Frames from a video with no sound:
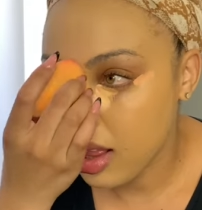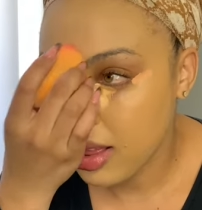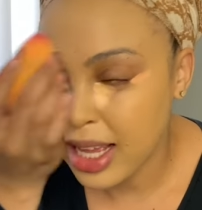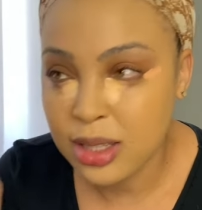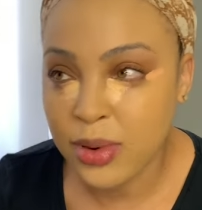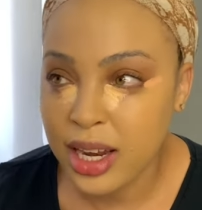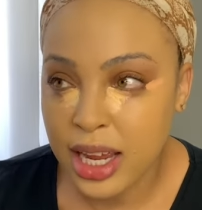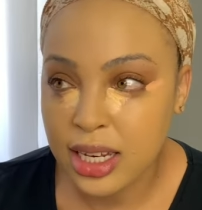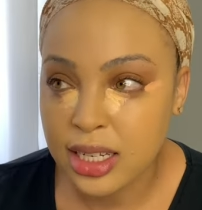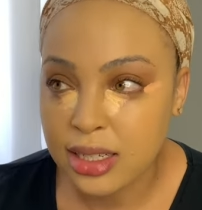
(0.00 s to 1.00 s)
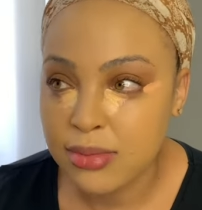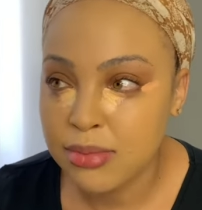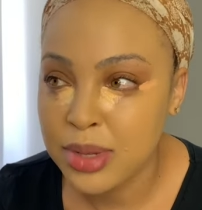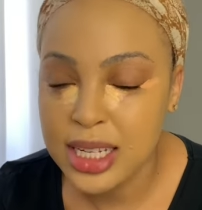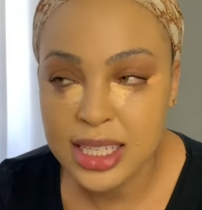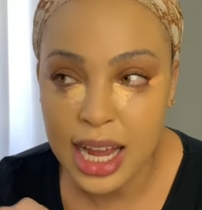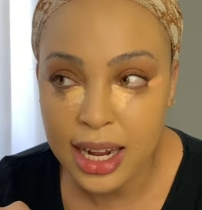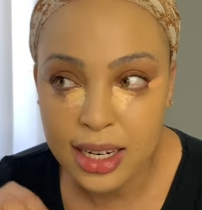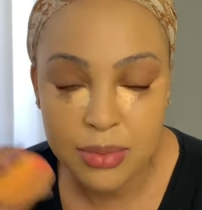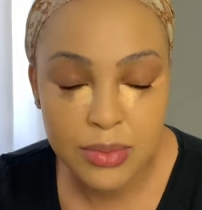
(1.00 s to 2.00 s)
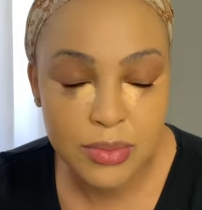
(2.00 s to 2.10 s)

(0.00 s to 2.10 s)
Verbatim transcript: that's where it ended being silent